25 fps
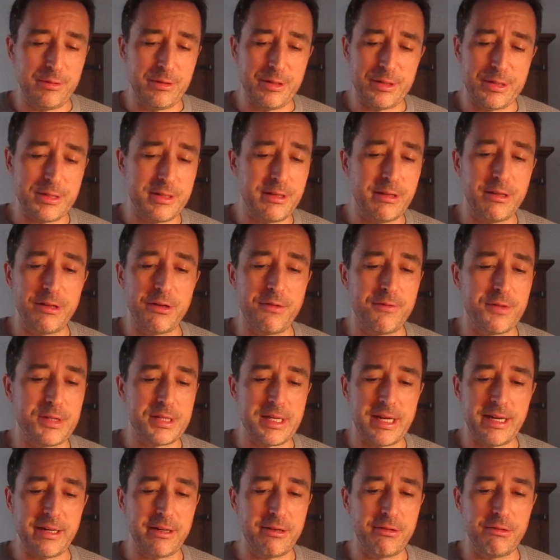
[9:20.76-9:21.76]
still another
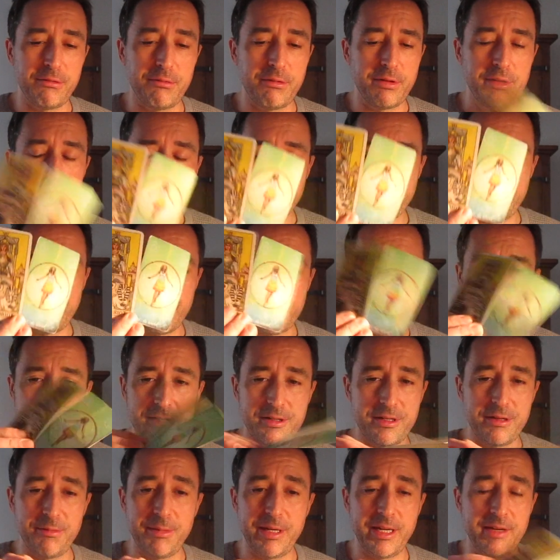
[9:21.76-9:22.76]
cycle with this
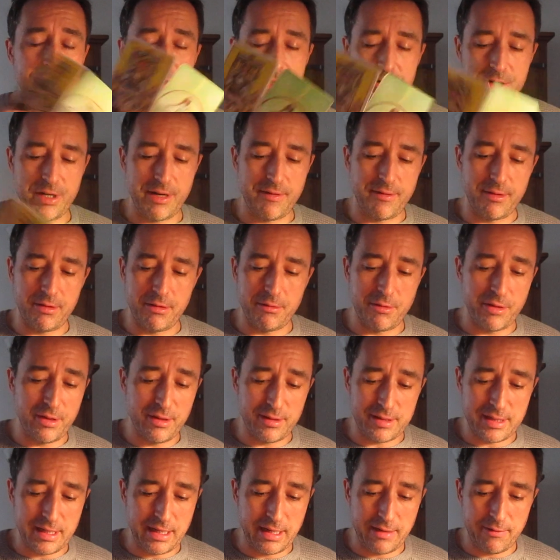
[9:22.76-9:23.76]
person. You may even travel the
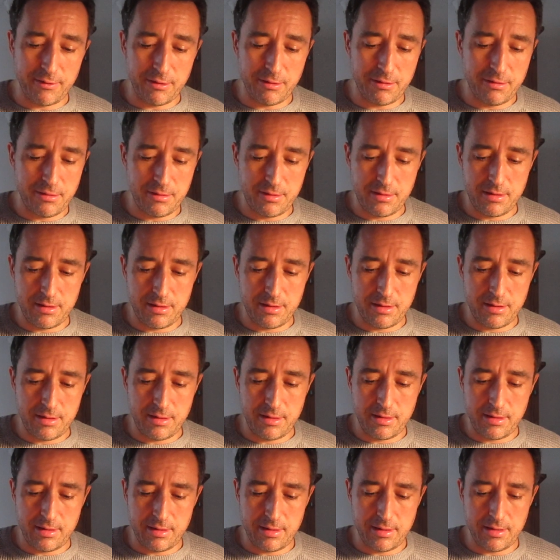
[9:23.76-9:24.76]
world together.
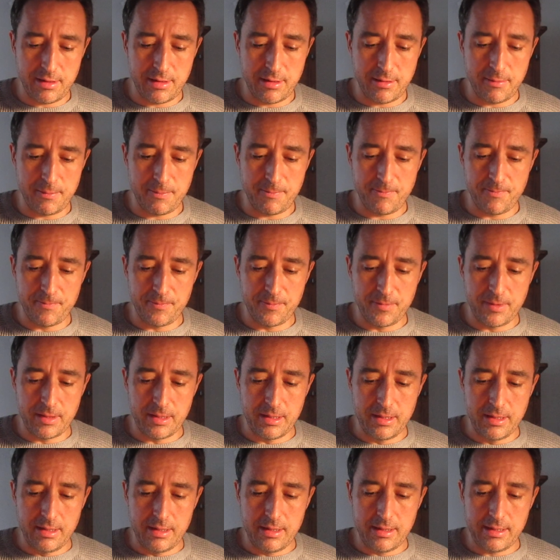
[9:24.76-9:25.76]

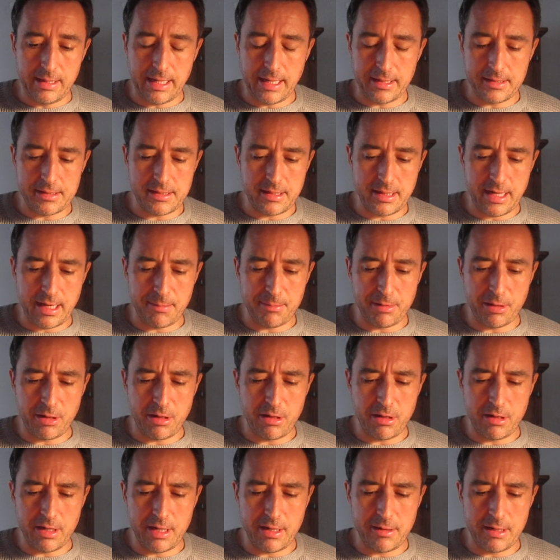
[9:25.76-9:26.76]
Cancer,
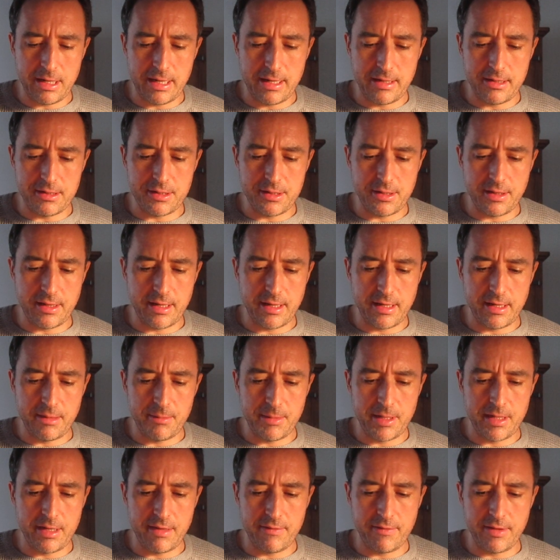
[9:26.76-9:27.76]
Capricorn energy there. You
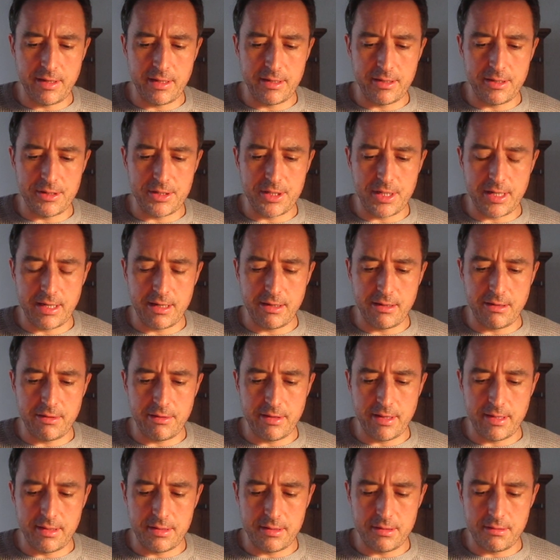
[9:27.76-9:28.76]
may have that in your chart, or
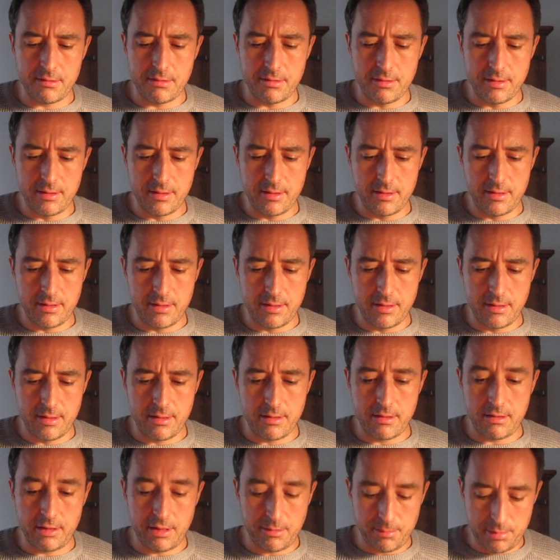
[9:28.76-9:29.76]
they do,
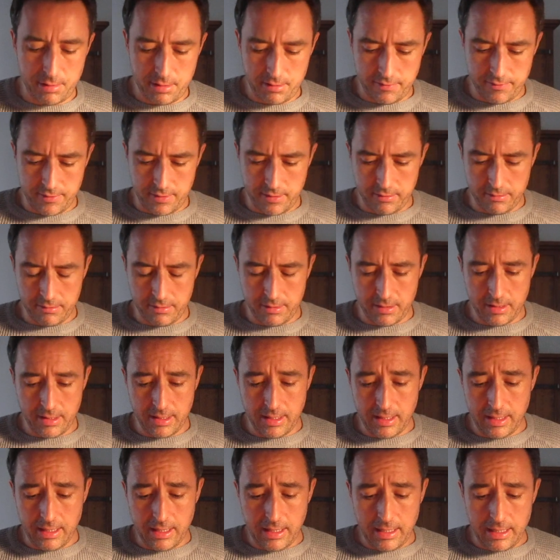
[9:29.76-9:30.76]
or you both do.
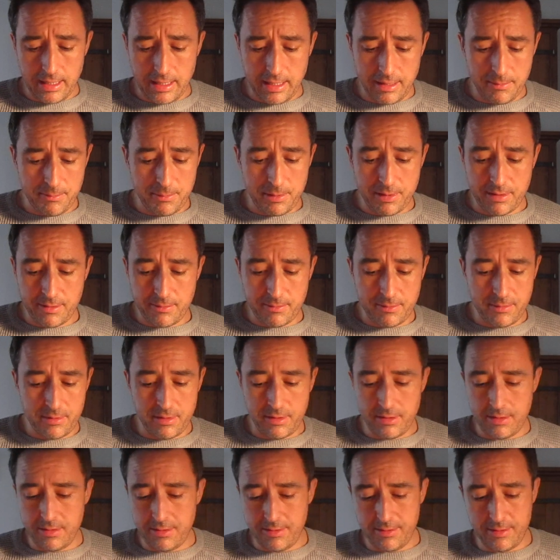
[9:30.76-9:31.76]
But
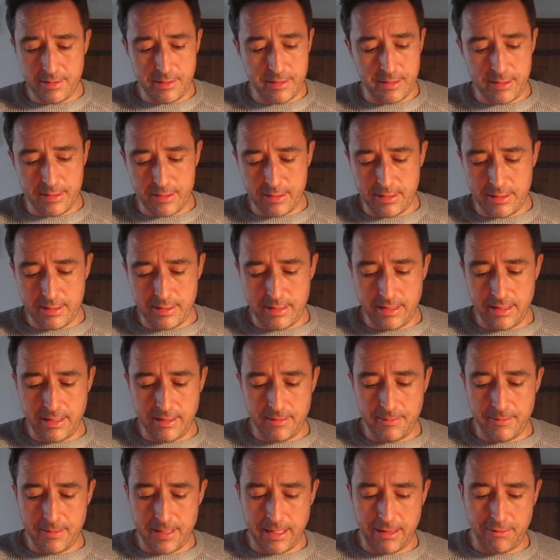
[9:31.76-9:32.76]

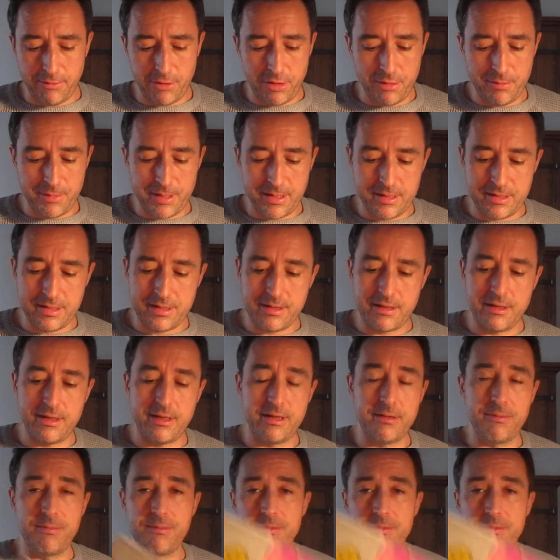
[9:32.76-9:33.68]
the outcome is the